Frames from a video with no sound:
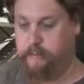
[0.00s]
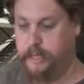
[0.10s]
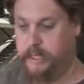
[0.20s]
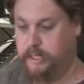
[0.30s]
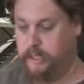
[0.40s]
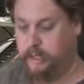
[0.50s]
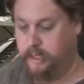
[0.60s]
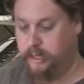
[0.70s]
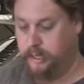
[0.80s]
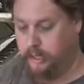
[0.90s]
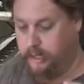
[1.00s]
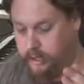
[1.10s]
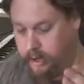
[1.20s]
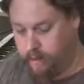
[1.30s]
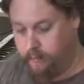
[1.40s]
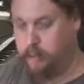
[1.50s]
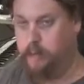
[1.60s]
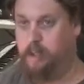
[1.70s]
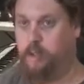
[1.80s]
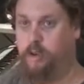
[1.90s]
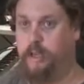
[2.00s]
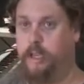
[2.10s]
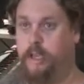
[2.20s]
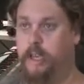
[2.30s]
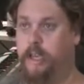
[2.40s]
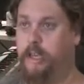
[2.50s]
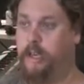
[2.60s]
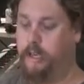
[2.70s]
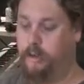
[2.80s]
basically every time you strike a key